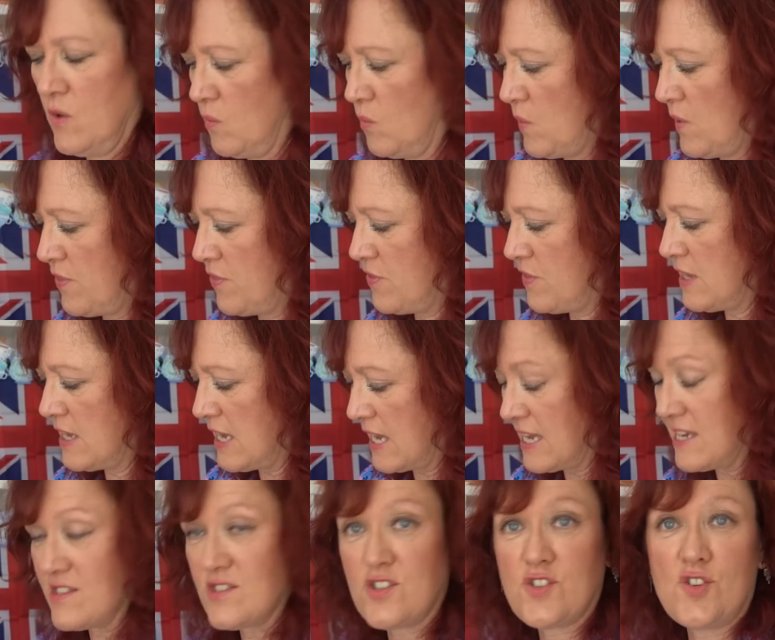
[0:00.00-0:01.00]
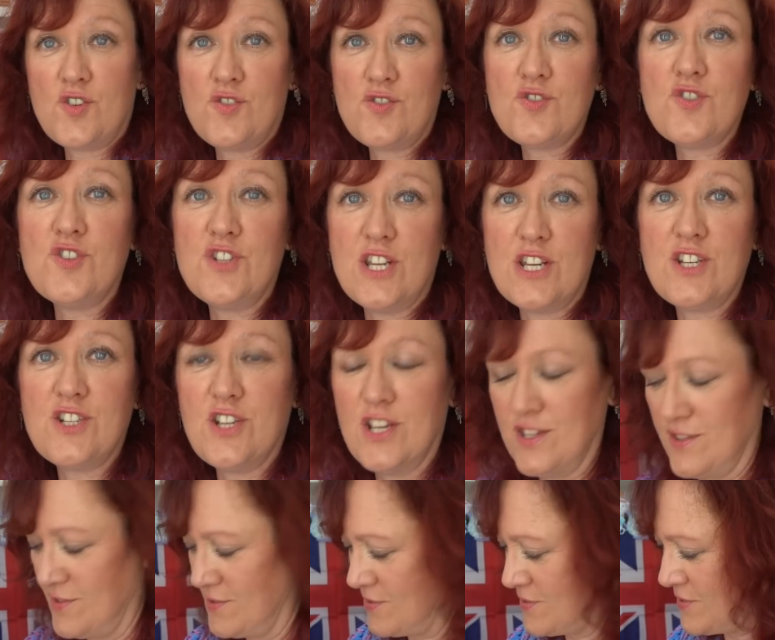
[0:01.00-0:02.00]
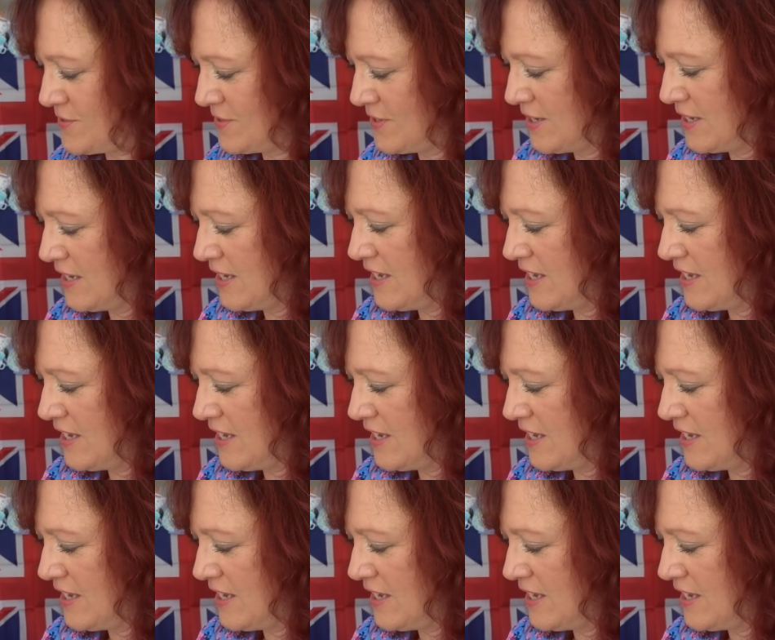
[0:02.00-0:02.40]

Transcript: with the Eastern traditions.